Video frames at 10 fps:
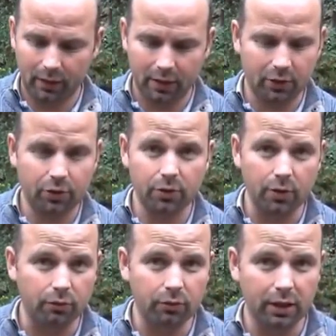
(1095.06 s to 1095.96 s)
It's
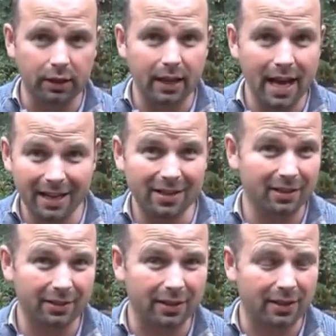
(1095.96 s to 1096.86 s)
just a really
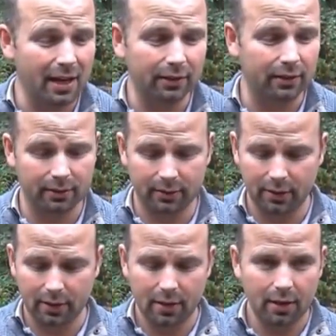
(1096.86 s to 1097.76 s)
excellent detector.
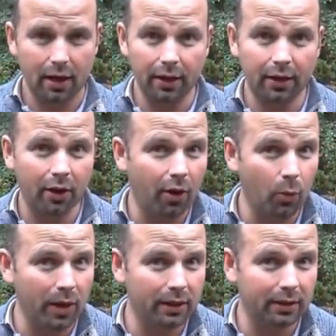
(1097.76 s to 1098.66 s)
And I
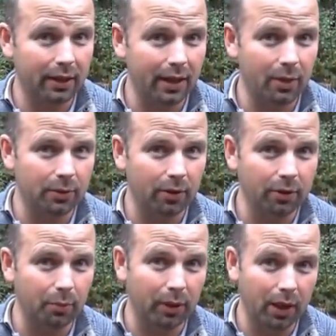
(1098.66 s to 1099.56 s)
can't wait to get out
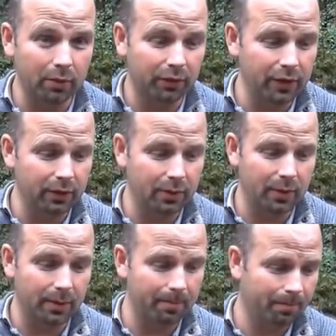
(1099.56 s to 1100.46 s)
onto ploughed fields
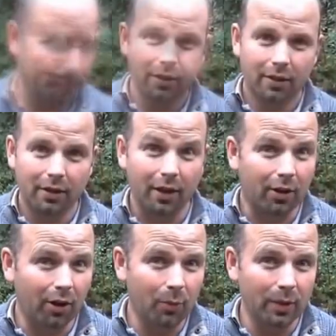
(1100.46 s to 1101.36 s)
with it. And I
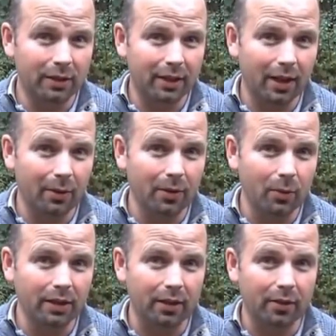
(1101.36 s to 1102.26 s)
can't wait to get out in
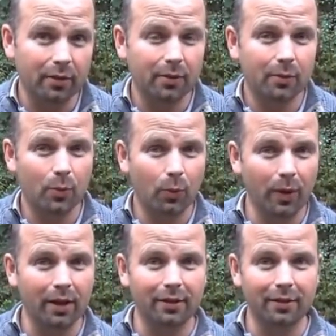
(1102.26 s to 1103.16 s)
the winter
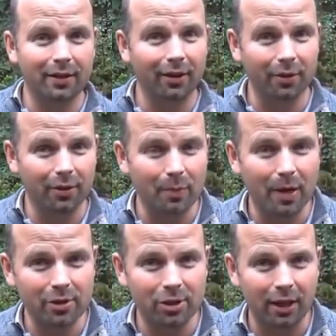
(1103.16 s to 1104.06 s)
when a lot of the
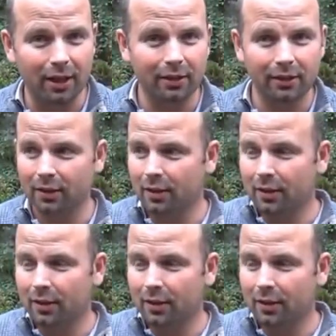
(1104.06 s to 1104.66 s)
pasture land